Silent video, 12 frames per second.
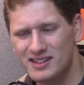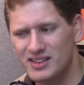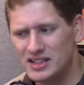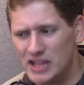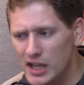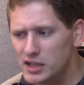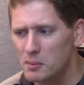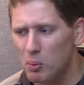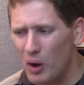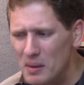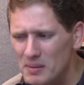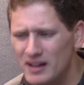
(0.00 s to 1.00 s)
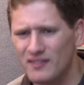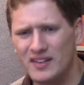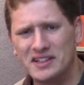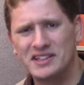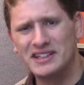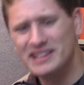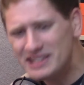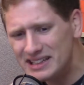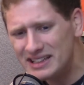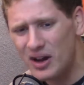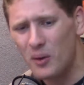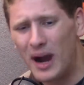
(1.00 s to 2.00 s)
The disappointment of the season?
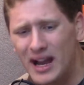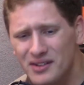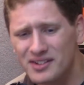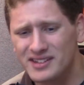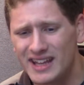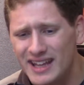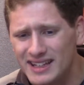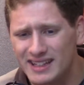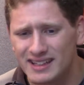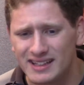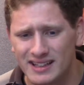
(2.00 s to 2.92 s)
Ohio State?